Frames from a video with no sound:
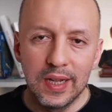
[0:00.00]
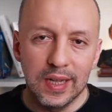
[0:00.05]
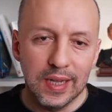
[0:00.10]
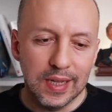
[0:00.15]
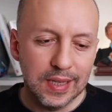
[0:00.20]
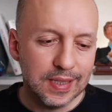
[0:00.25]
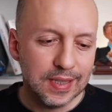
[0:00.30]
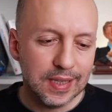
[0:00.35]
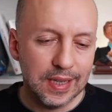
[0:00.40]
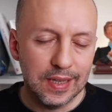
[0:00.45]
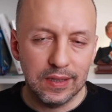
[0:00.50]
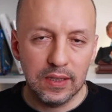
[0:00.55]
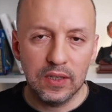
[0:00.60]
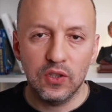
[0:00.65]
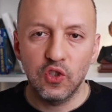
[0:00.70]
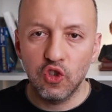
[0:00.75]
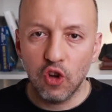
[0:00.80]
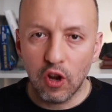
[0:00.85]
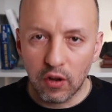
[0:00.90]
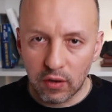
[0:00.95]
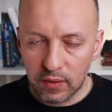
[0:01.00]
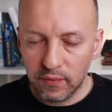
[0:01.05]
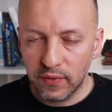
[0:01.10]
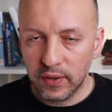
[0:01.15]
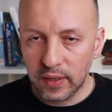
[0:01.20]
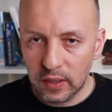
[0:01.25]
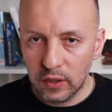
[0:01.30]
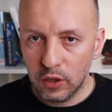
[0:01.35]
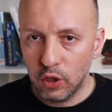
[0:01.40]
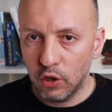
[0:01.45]
it's in this
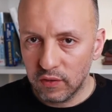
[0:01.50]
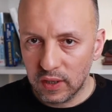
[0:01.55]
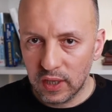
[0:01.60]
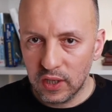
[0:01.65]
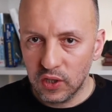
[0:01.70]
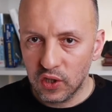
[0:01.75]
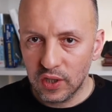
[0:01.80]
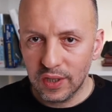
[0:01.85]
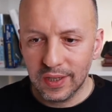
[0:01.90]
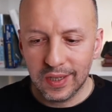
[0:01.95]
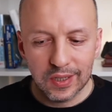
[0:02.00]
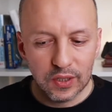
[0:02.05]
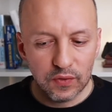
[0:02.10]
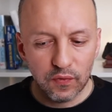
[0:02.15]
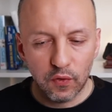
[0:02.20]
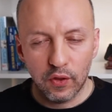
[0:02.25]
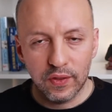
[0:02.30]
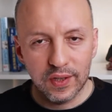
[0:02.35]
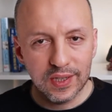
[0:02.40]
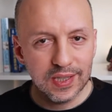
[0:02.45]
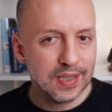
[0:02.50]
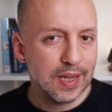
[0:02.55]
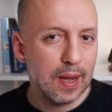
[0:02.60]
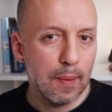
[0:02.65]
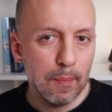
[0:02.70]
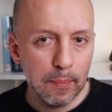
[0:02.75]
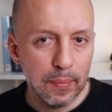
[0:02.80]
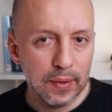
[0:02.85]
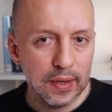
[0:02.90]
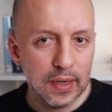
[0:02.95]
geographical location, it's for this
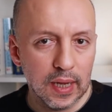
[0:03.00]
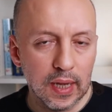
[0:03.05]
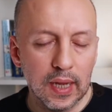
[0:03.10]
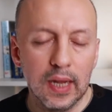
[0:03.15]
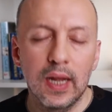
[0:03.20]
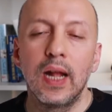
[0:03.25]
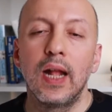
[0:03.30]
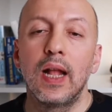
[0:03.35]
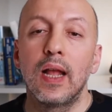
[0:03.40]
company.